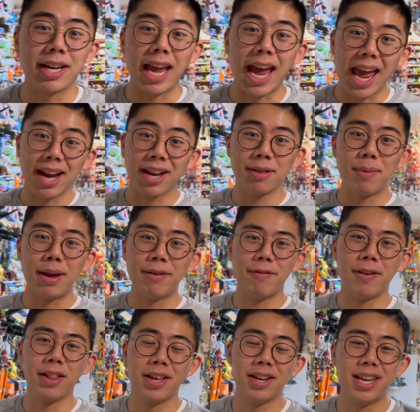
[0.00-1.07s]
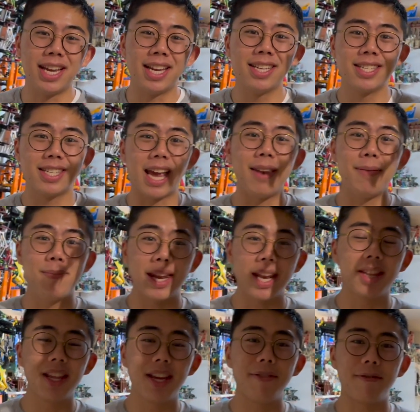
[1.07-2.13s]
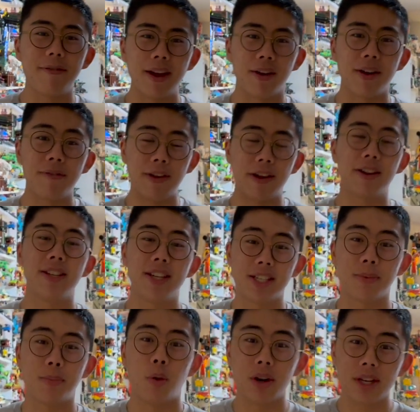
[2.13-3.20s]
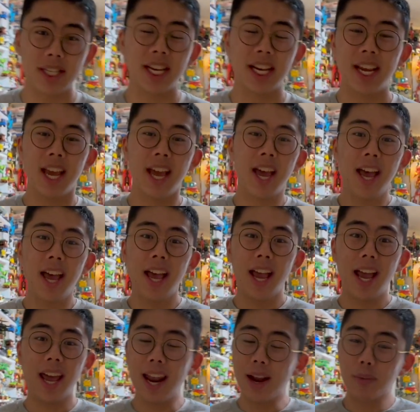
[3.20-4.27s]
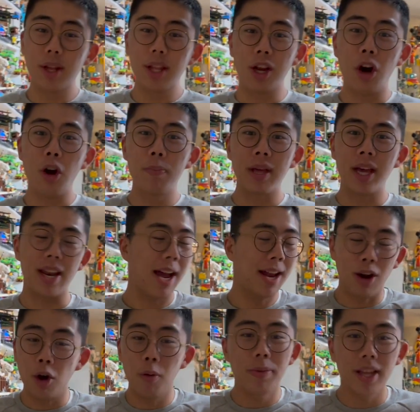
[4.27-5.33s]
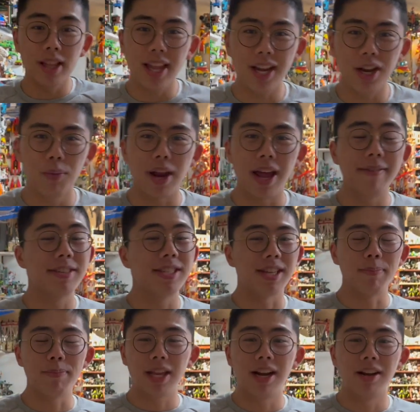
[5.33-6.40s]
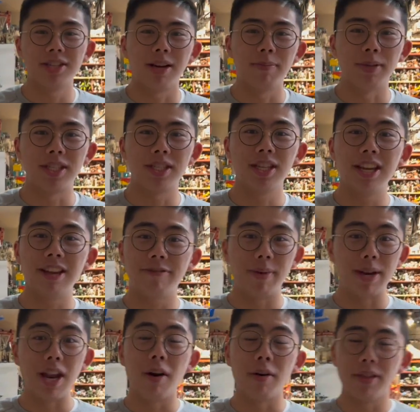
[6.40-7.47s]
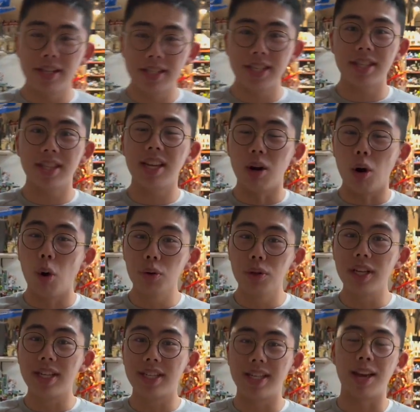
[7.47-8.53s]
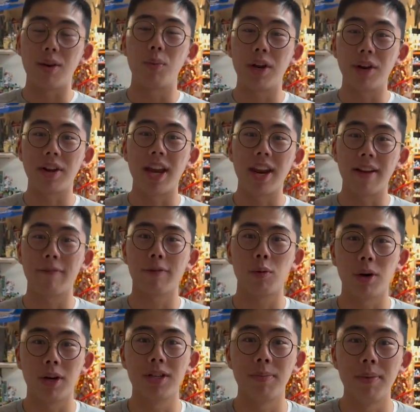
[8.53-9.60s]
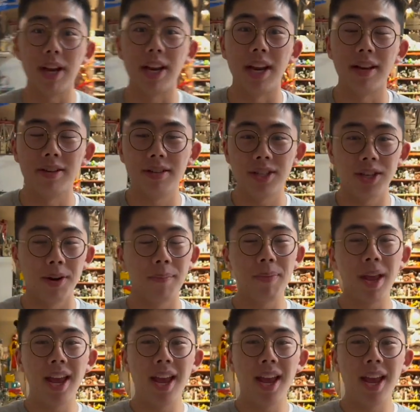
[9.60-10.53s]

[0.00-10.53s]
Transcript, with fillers: Kang, the main villain, is admittedly very, very disappointing. And I really hope that, I hope that LEGO would have something else up its sleeve, but no, this is the only set we are getting for Quantumania. So